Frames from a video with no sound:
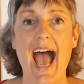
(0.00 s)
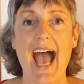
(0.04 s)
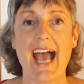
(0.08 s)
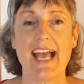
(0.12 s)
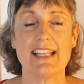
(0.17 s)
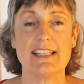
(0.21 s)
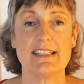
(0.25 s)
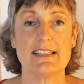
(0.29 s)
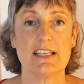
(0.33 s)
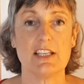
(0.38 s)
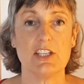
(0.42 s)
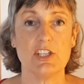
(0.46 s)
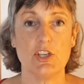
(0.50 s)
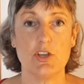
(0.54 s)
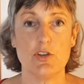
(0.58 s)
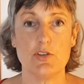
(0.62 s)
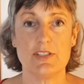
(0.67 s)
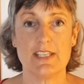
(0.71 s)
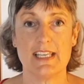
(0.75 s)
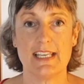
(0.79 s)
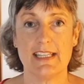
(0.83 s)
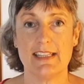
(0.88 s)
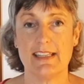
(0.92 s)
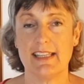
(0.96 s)
And
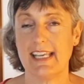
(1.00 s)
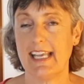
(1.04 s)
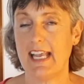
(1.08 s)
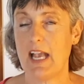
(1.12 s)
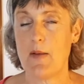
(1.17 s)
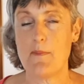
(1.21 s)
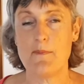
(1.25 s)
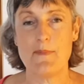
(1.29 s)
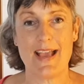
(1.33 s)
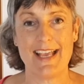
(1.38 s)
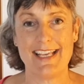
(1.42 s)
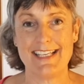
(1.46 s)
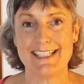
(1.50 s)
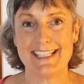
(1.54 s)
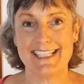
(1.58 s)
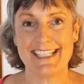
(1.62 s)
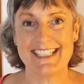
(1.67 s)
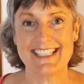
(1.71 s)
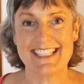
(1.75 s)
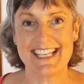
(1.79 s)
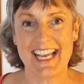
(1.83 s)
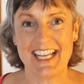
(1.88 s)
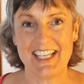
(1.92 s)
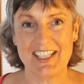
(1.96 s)
using the
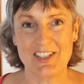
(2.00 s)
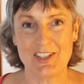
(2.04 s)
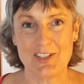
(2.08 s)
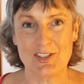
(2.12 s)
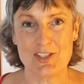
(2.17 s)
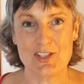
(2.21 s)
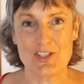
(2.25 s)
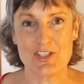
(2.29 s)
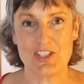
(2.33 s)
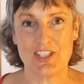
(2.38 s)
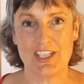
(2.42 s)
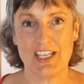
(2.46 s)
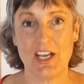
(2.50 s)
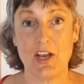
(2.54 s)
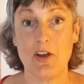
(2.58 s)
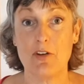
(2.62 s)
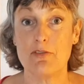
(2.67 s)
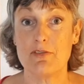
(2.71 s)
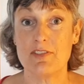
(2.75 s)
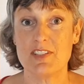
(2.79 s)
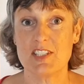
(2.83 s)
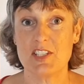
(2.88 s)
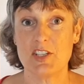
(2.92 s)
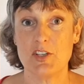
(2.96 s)
amazing technology
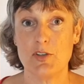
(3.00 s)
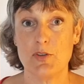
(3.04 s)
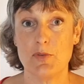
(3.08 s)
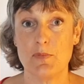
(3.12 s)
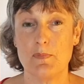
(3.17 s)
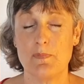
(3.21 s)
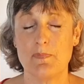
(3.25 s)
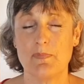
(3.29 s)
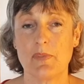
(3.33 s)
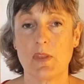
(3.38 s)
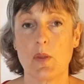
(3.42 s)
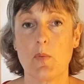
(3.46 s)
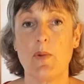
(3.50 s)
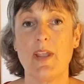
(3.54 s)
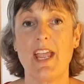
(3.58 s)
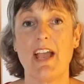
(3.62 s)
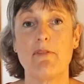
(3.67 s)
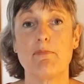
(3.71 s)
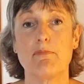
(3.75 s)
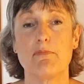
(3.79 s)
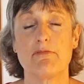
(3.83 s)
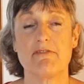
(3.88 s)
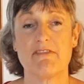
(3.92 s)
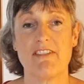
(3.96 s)
of Zoom, we
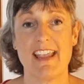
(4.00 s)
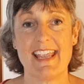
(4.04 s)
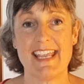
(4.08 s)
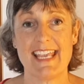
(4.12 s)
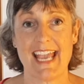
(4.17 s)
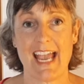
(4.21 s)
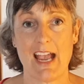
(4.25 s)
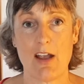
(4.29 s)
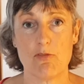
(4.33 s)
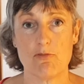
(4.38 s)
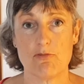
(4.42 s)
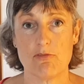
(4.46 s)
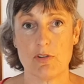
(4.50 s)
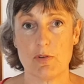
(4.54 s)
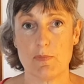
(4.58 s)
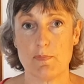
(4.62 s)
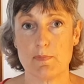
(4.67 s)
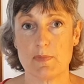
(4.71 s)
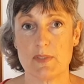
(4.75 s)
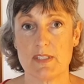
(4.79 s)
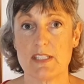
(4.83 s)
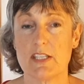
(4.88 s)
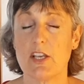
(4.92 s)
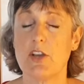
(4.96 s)
have breakout
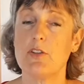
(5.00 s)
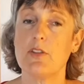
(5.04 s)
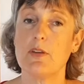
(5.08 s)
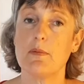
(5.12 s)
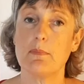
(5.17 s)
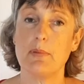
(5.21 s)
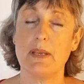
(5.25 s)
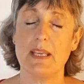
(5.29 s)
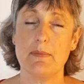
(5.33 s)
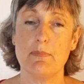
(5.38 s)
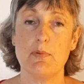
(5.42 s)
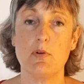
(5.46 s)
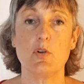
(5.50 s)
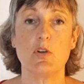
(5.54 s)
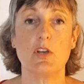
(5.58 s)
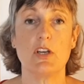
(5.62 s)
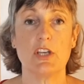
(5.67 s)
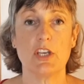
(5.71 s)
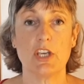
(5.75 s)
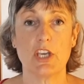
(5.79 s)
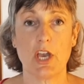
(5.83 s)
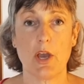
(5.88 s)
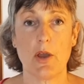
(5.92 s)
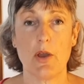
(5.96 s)
rooms so that people
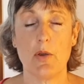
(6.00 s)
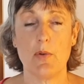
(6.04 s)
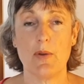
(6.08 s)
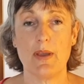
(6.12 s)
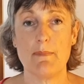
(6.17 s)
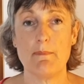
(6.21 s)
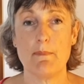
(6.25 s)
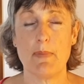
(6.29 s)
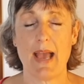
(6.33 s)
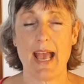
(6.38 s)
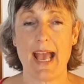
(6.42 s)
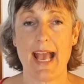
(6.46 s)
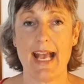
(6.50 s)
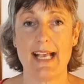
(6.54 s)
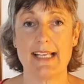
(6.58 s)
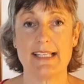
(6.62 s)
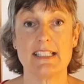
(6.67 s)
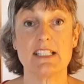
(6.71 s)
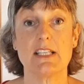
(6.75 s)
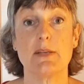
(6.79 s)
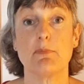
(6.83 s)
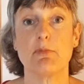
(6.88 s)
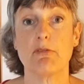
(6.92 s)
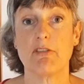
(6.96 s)
can go in
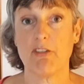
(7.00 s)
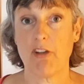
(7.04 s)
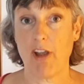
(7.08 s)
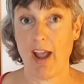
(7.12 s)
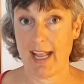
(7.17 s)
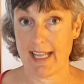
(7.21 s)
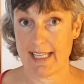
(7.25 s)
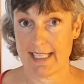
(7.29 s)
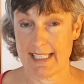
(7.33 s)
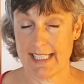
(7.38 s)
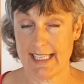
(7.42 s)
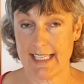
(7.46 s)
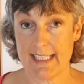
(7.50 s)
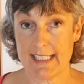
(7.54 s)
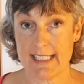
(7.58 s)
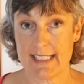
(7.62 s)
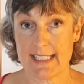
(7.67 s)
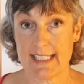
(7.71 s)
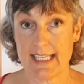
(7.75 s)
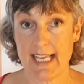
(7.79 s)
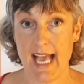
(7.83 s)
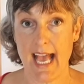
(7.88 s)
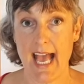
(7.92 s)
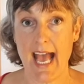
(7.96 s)
pairs to
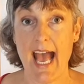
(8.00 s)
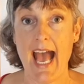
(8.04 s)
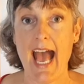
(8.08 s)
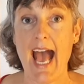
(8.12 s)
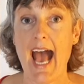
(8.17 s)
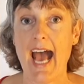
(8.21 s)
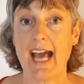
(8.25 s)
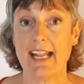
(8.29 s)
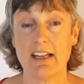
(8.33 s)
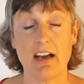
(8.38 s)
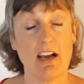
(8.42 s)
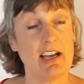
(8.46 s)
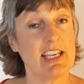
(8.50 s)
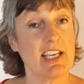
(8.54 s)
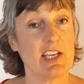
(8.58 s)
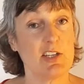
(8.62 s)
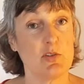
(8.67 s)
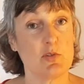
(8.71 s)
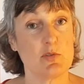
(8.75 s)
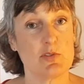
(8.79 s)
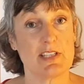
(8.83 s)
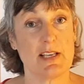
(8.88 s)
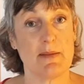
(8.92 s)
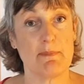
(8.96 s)
practice. And I
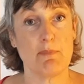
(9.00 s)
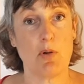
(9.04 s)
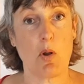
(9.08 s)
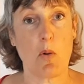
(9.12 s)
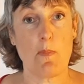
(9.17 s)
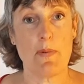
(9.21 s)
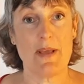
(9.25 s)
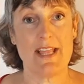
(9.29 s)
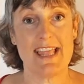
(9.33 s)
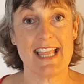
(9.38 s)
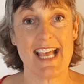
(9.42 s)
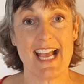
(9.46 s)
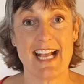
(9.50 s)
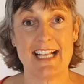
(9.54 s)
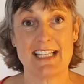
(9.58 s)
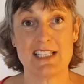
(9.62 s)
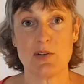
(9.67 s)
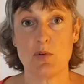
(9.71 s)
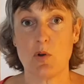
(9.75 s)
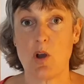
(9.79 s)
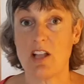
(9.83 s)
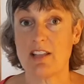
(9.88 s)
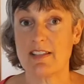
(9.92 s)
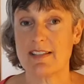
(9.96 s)
can also pop in there
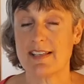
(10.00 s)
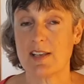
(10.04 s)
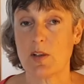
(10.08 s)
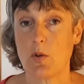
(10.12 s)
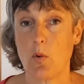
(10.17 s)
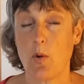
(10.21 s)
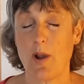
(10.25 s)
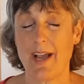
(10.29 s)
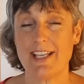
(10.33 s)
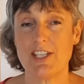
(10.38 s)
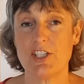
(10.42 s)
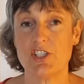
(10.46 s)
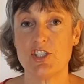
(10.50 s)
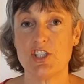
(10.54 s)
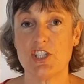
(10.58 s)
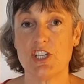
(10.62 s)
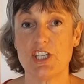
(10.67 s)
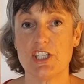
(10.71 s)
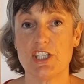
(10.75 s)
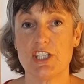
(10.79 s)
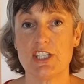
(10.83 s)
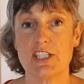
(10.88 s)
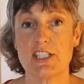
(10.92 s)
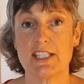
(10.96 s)
to answer
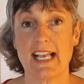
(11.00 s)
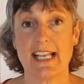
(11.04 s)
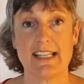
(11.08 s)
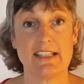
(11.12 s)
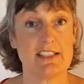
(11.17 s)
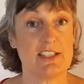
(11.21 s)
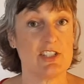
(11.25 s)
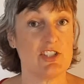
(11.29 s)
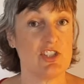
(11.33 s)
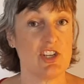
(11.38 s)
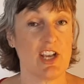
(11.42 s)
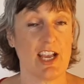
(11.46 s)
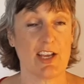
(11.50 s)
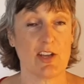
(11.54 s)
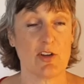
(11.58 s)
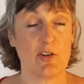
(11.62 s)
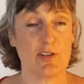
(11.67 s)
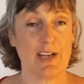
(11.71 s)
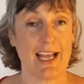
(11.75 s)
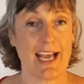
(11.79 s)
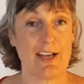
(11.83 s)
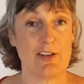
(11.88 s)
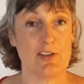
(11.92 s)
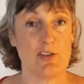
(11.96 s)
questions and to check
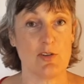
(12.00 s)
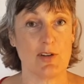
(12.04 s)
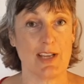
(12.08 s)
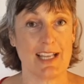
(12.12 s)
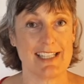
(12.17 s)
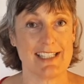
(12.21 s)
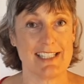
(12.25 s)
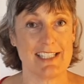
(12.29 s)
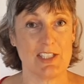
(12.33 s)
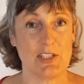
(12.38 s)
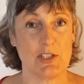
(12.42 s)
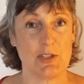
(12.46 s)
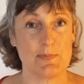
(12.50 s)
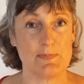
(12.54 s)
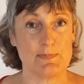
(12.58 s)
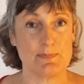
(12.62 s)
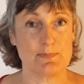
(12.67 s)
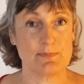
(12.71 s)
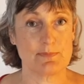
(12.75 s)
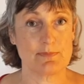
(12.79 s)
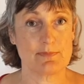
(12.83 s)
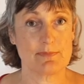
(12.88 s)
on how you're getting on.